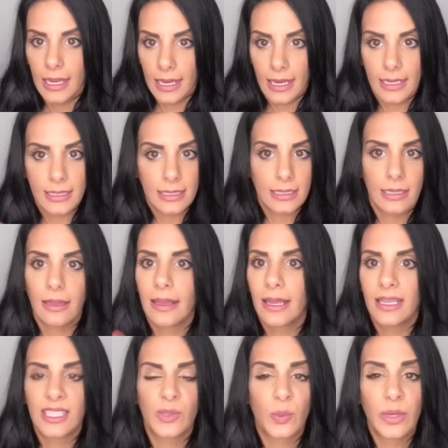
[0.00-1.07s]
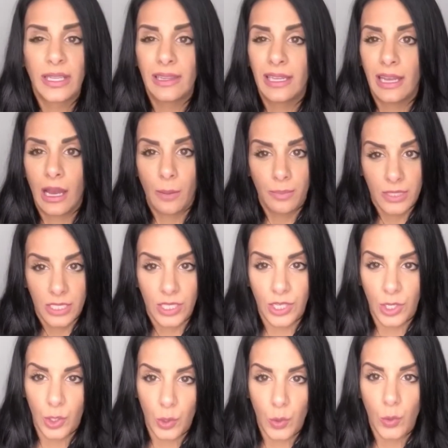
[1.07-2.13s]
it's like, it's really up to
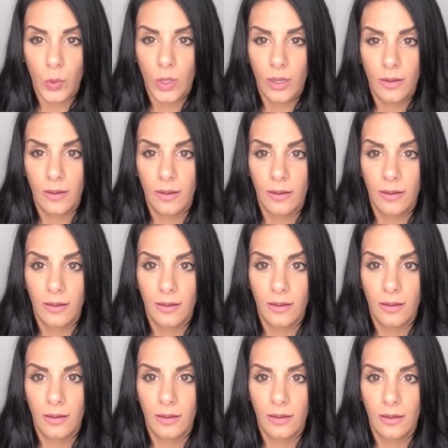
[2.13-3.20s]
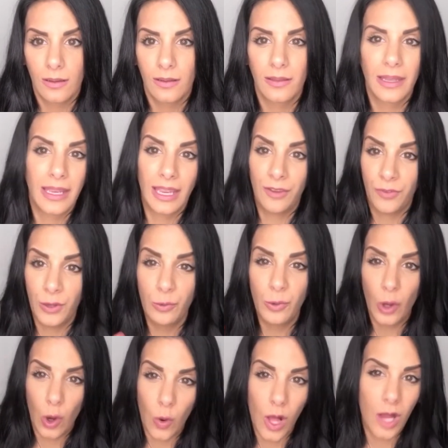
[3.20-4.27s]
you. Like, if you
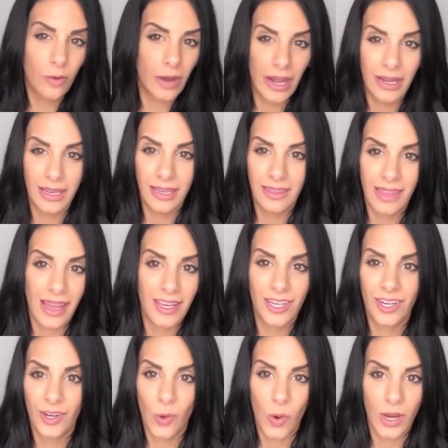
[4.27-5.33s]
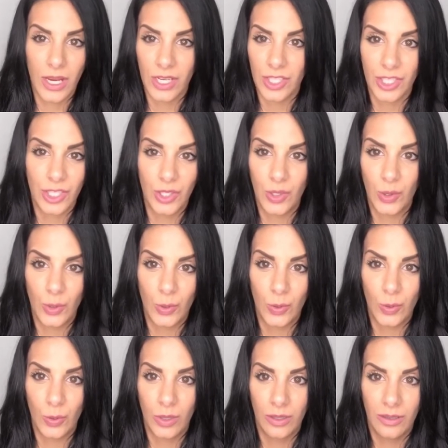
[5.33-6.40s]
know already that you're going
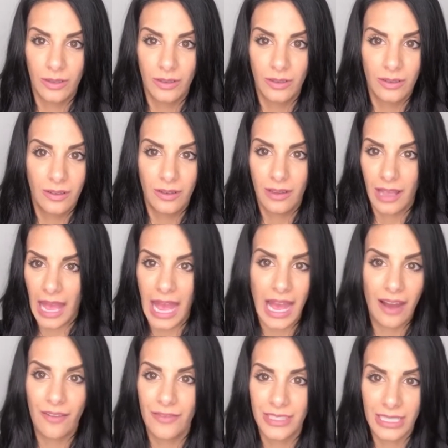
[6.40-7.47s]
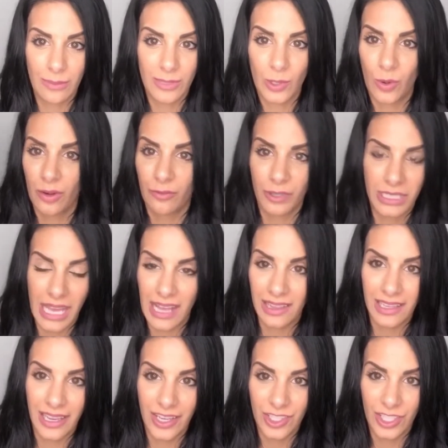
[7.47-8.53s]
to have some sort of
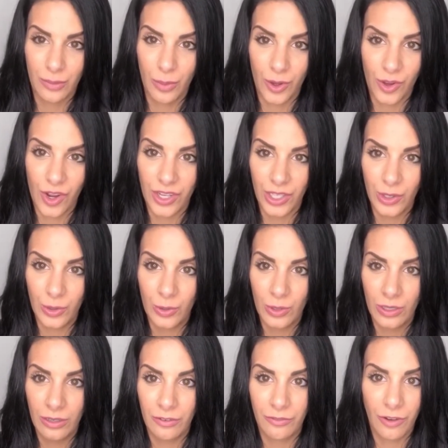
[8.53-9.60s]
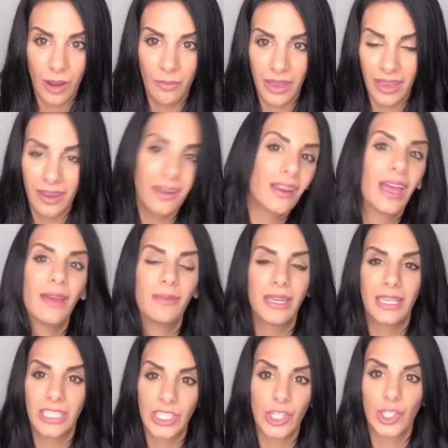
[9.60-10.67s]
retaliation put on you from it, I
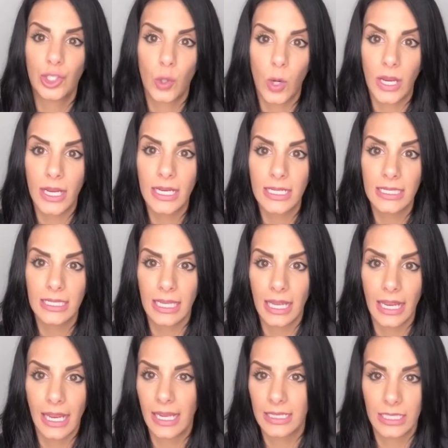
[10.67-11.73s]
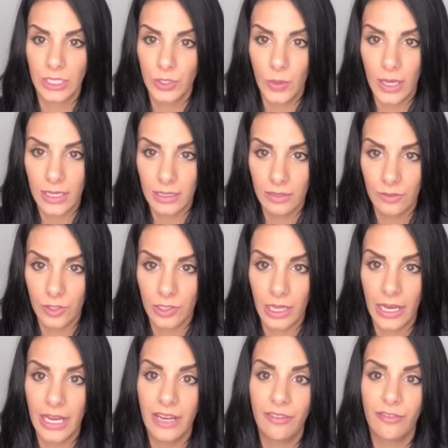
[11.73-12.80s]
mean, it's your choice. Like, I can't tell you how to live your
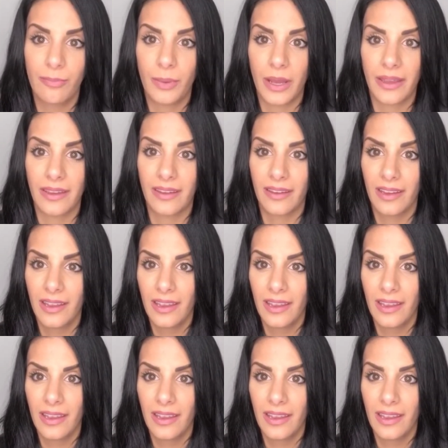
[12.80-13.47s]
life, but